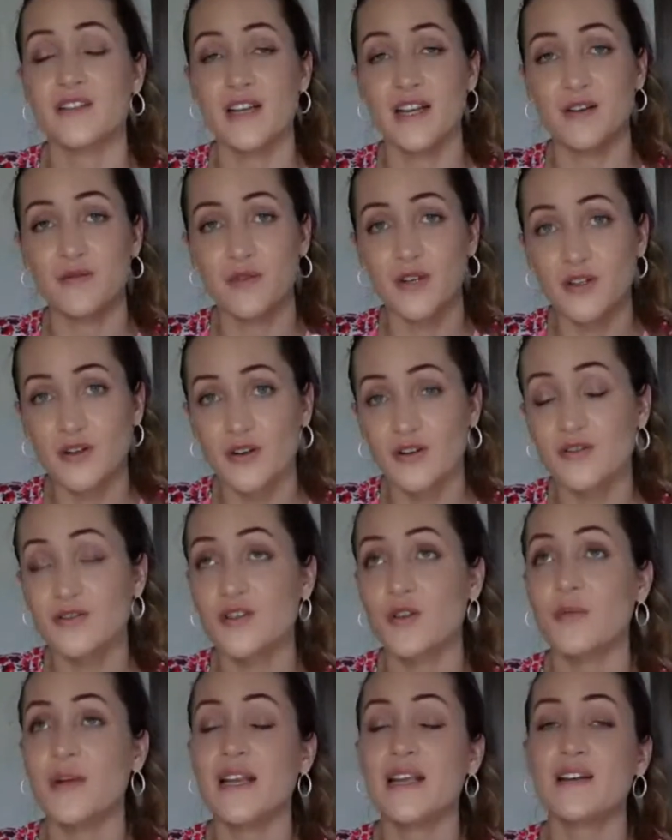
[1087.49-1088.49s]
in return,
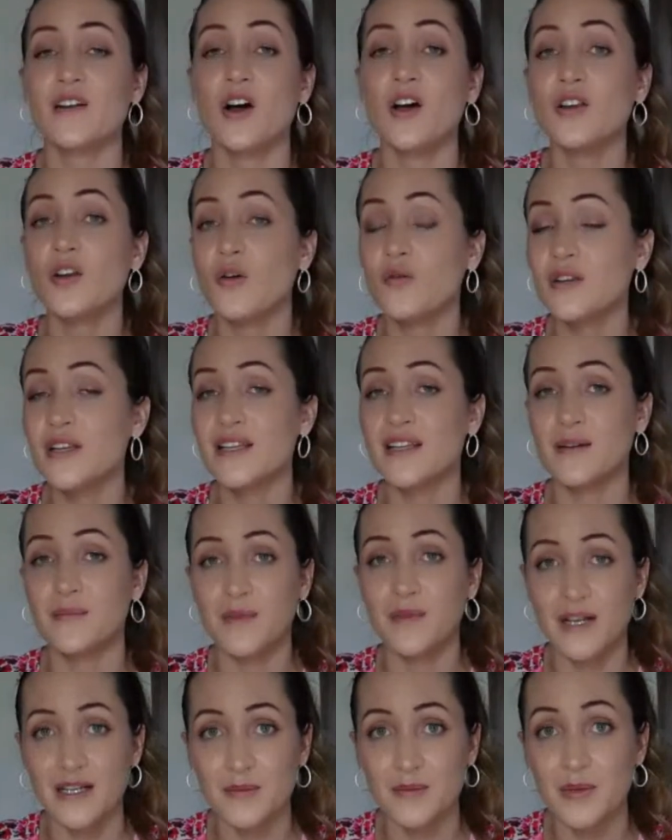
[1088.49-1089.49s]
so many, not only the
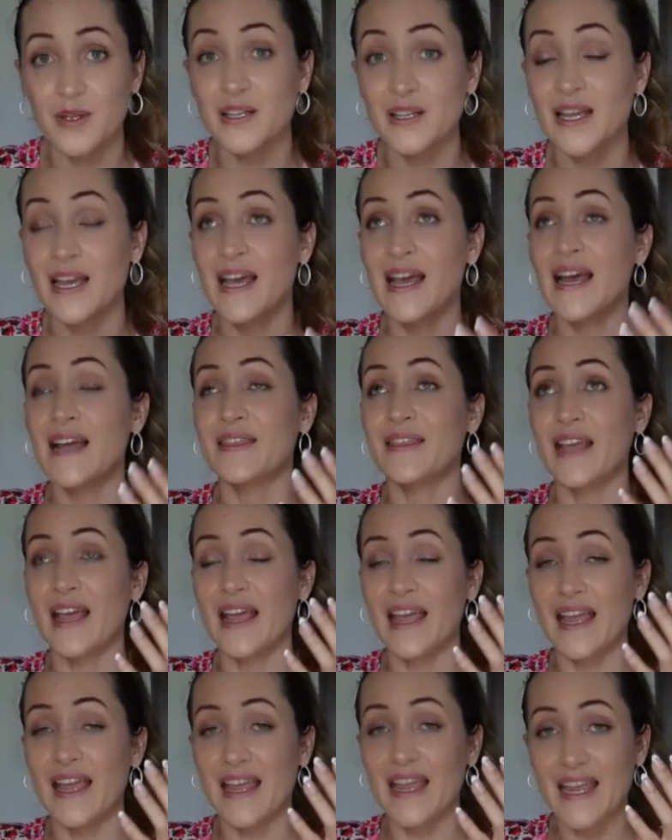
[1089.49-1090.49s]
money but the
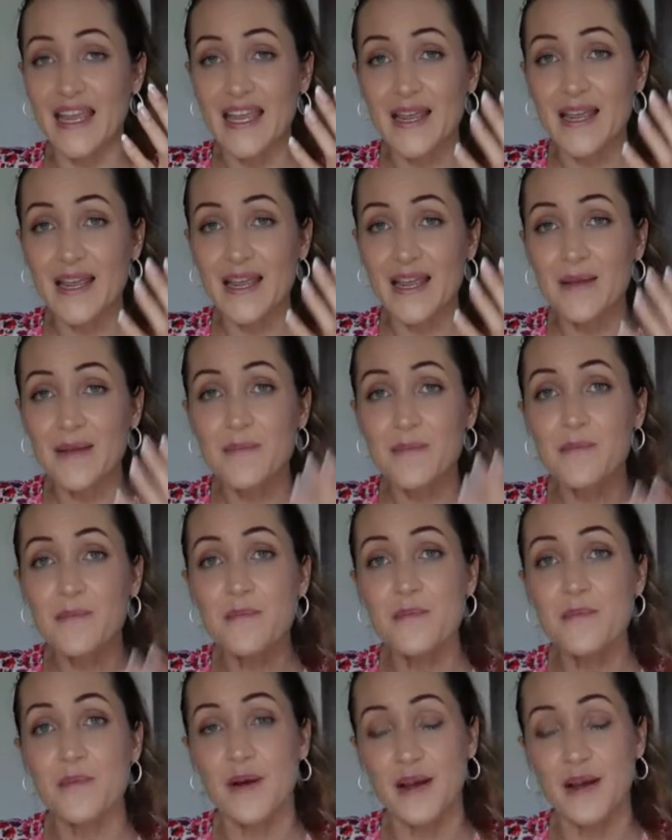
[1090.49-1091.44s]
impact